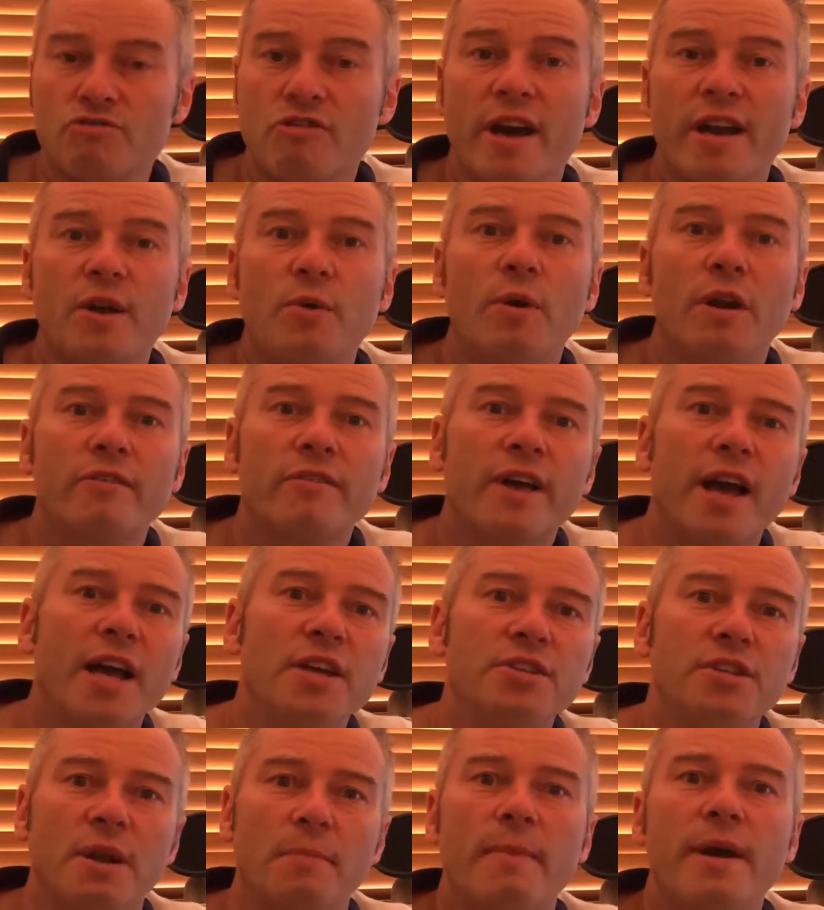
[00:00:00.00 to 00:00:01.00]
training
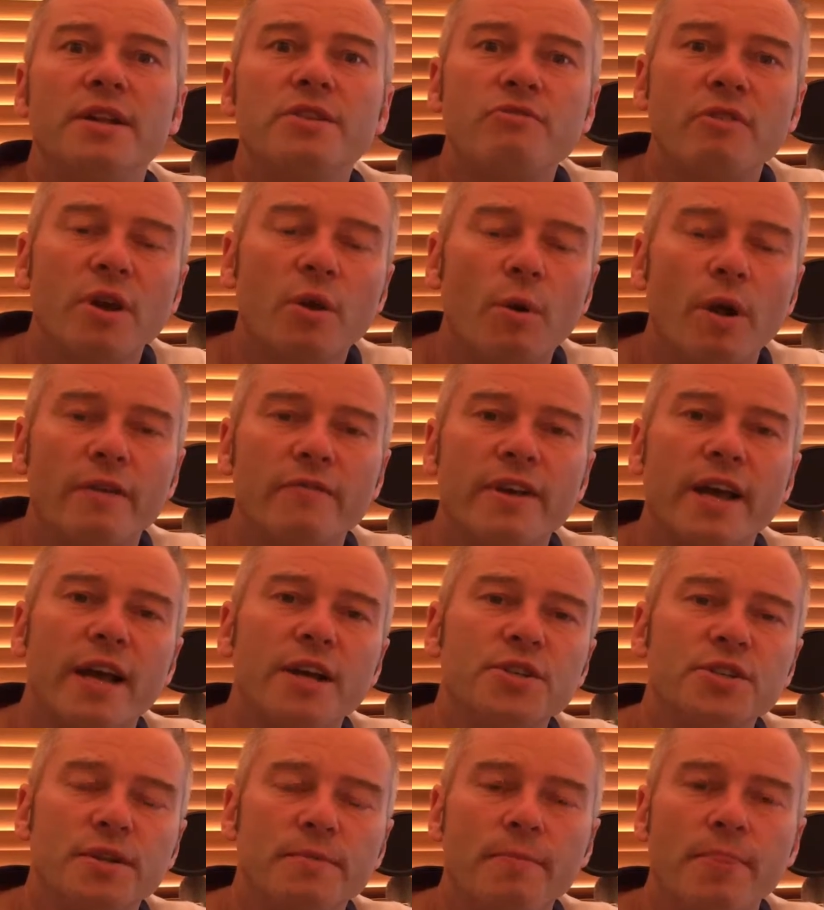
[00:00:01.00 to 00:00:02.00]
qualification, a mentoring
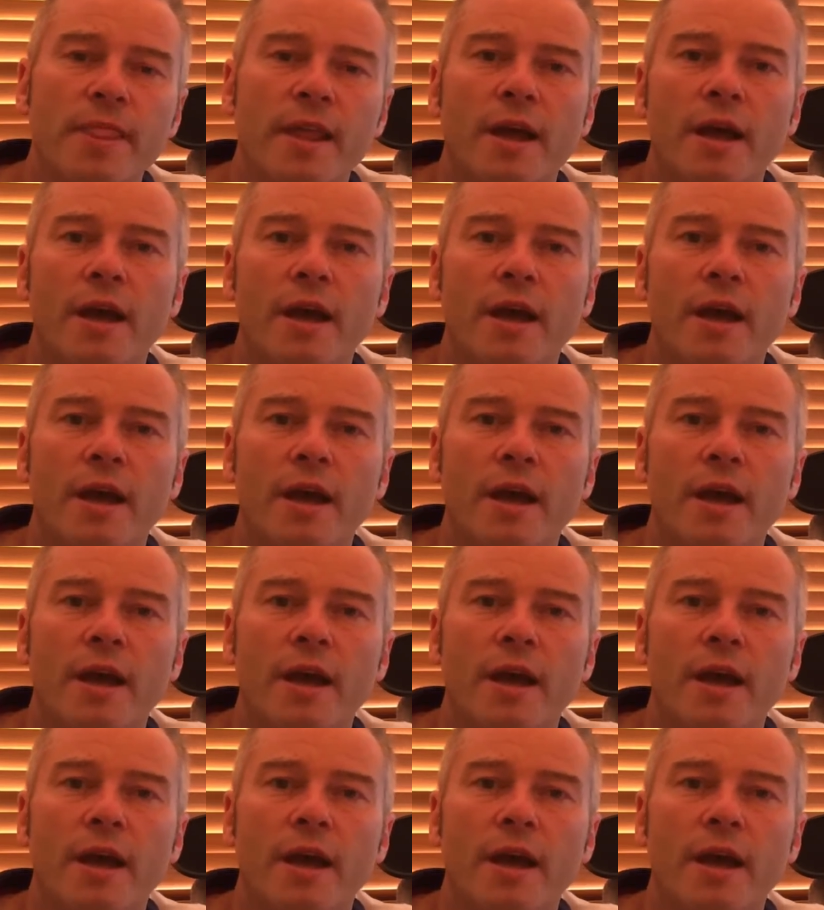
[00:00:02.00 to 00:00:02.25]
qualification,